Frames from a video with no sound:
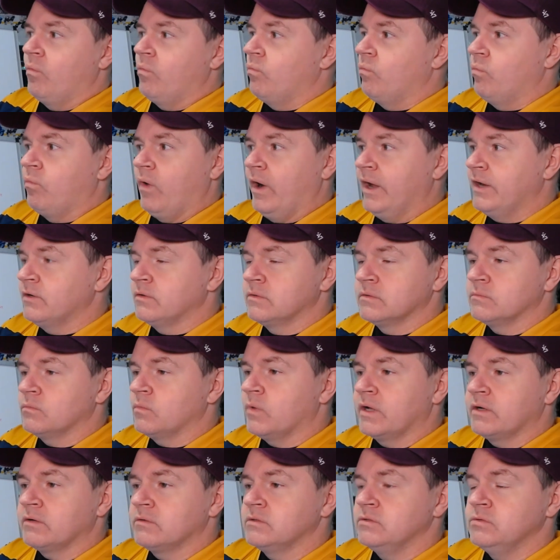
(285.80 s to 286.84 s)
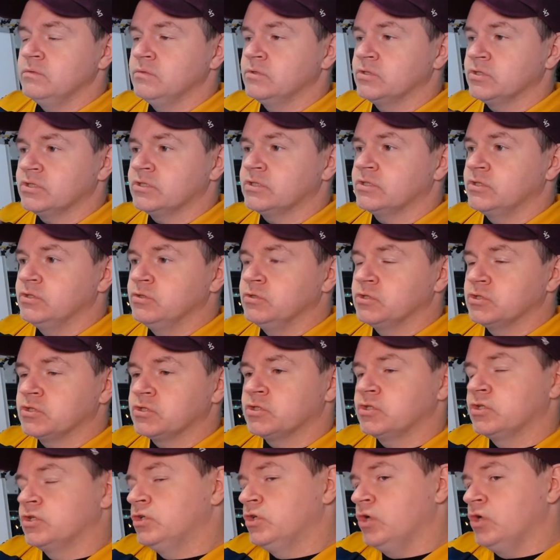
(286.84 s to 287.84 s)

Why don't you just